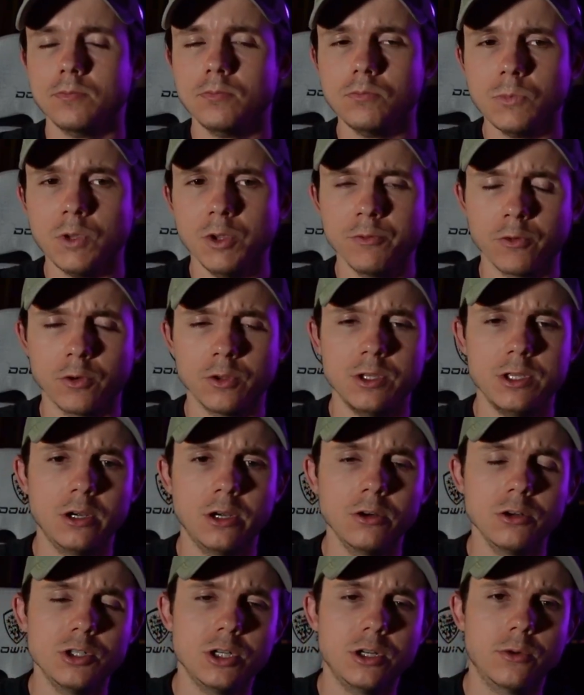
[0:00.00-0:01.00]
for the
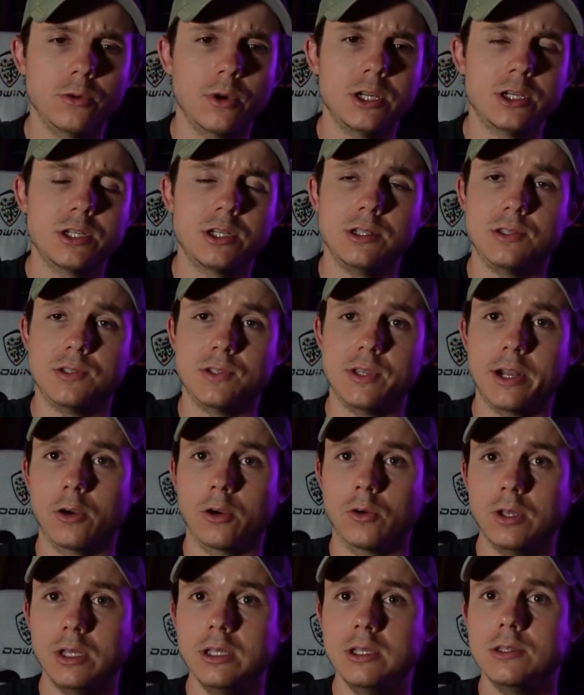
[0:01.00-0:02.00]
younger generations that are
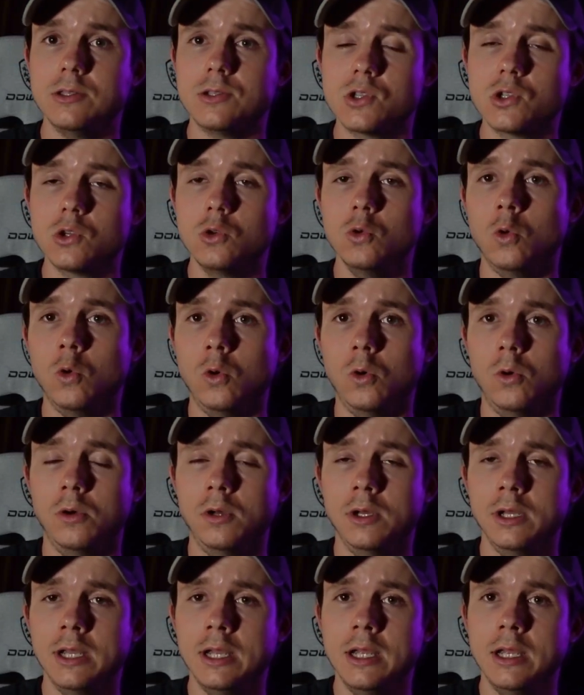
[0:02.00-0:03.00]
in school
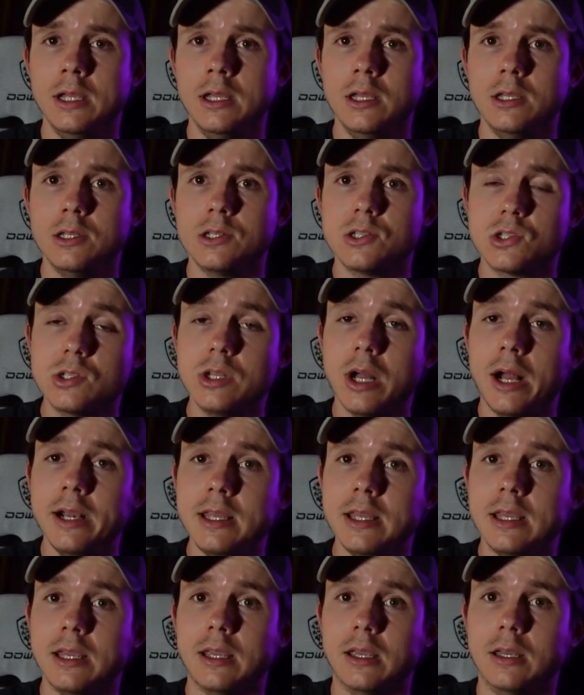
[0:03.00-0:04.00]

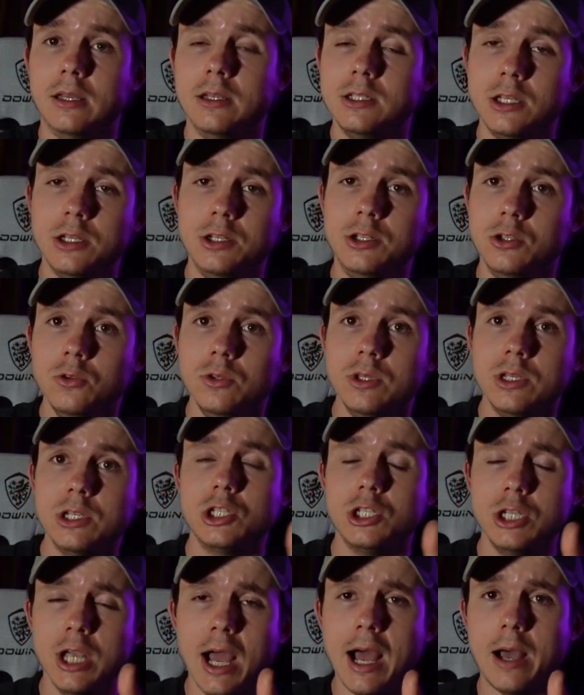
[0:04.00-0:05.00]
studying to do this
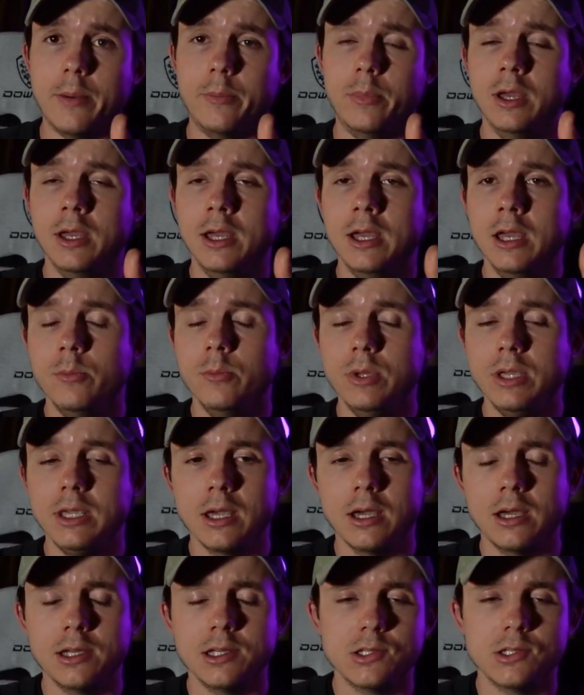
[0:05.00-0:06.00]
job
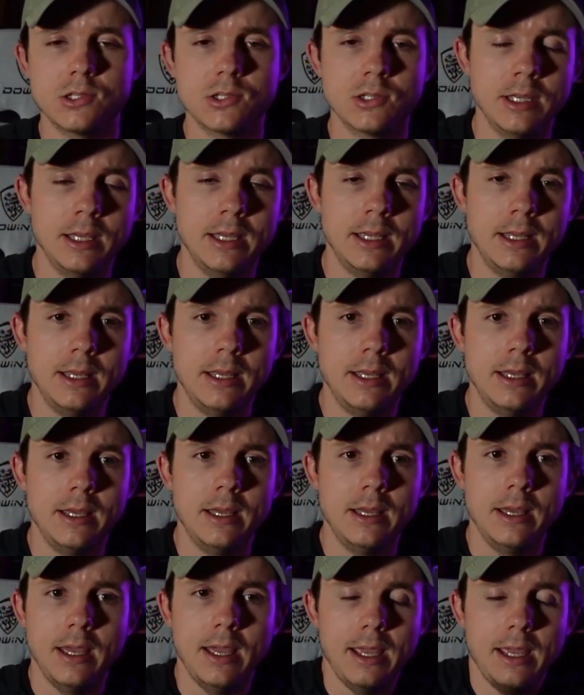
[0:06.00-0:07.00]
because
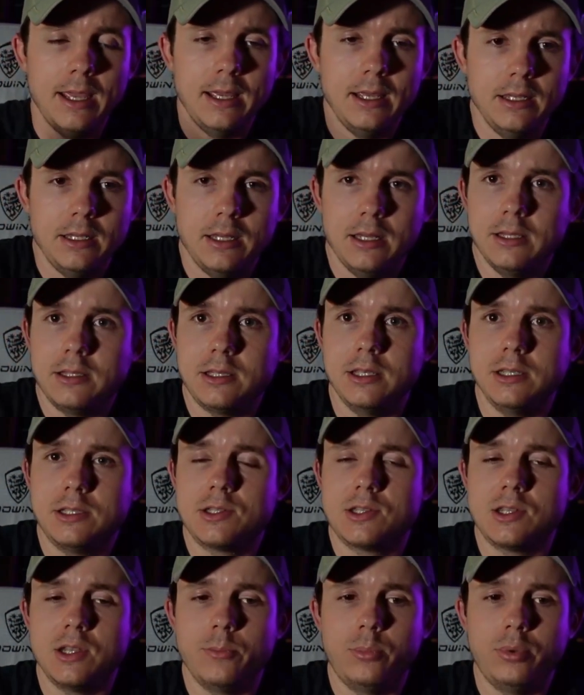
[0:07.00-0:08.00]
it, it, it
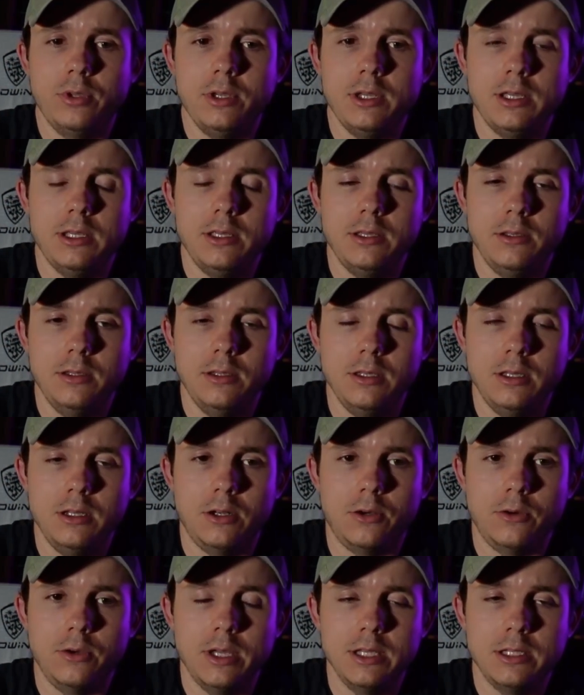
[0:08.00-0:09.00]
simply, you
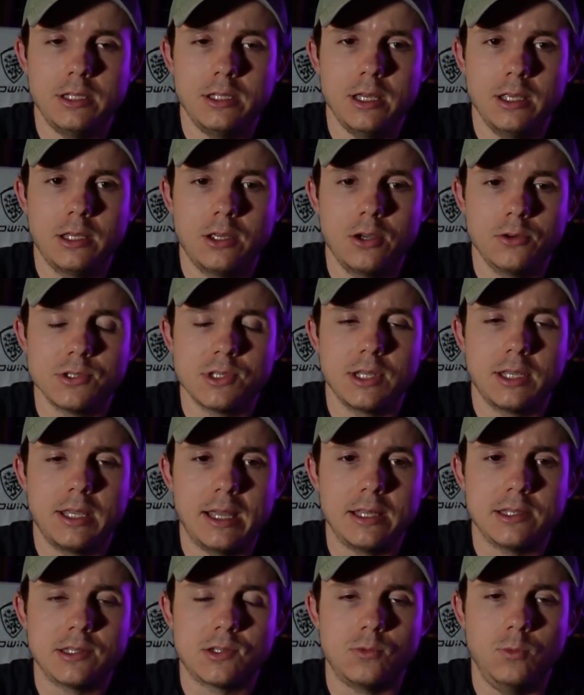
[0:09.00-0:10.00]
know, it, it goes
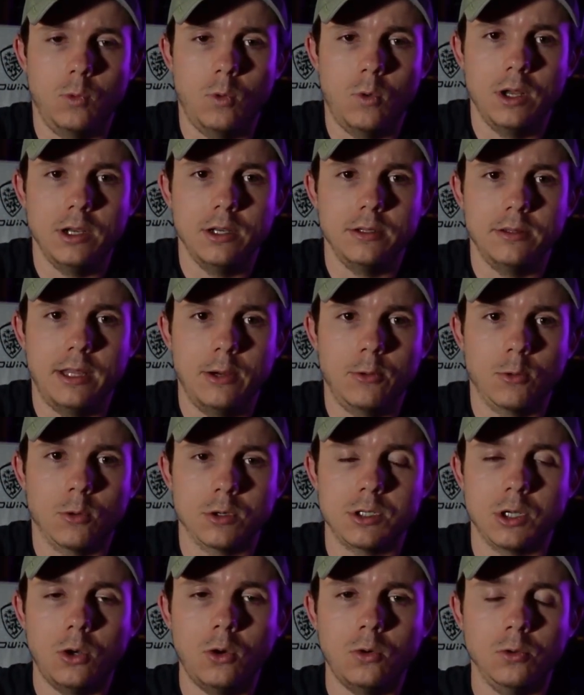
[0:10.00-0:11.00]
against what they were
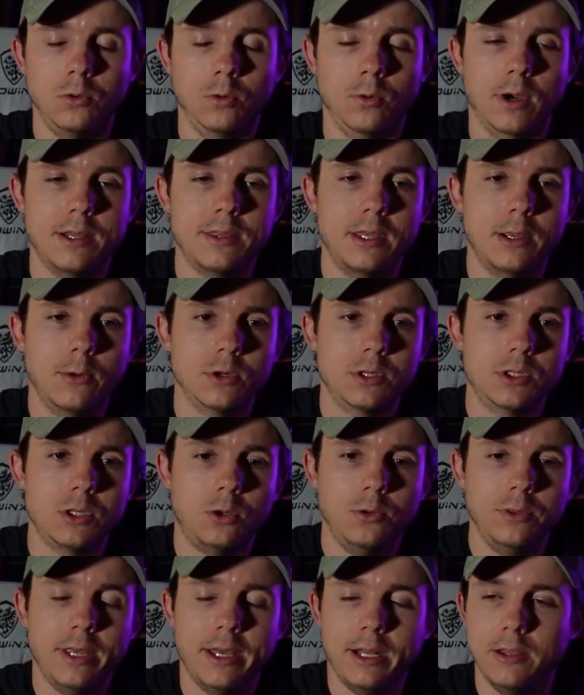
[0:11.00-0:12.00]
told, right? They were
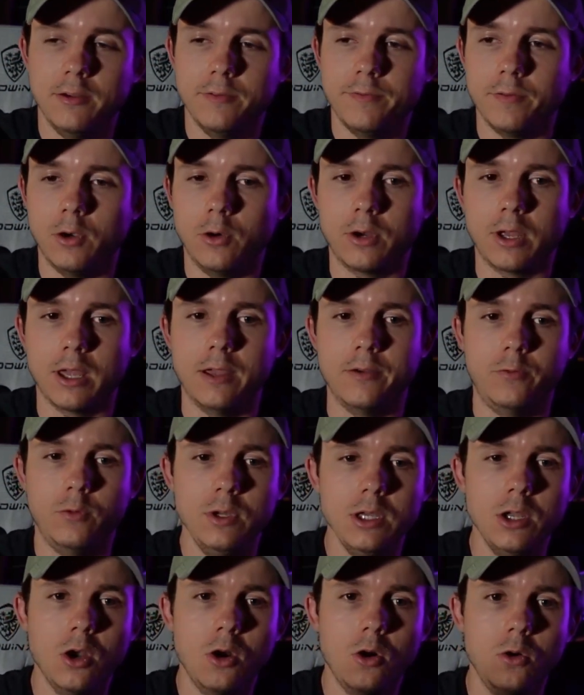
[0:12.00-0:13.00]
told that if, okay, if we
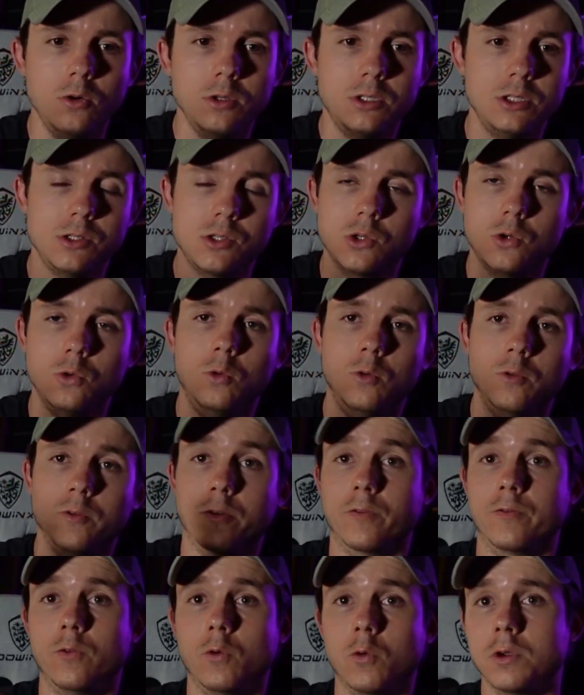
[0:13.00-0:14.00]
go to school for
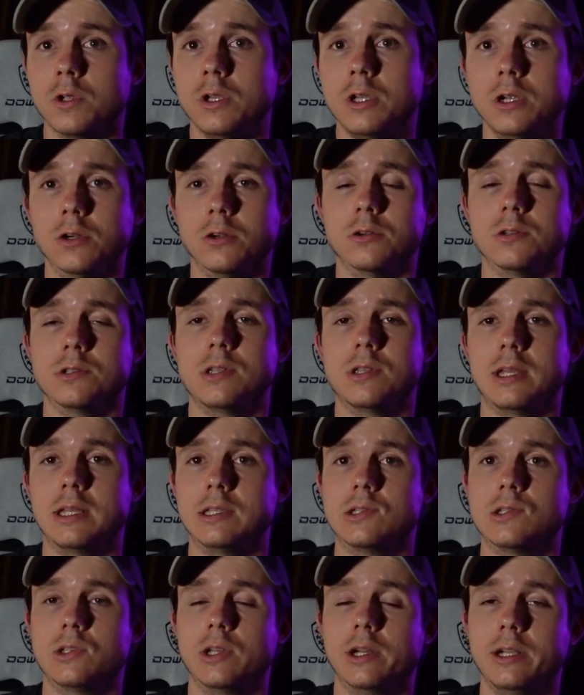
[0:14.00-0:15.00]
four years and
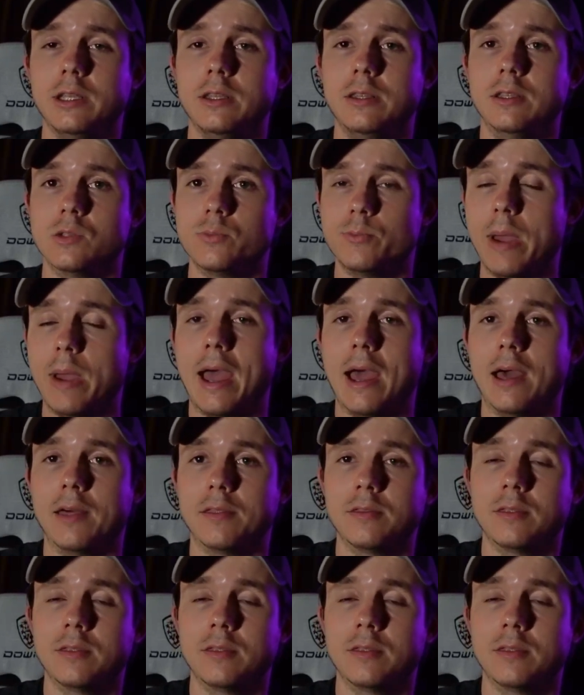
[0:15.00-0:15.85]
study this path,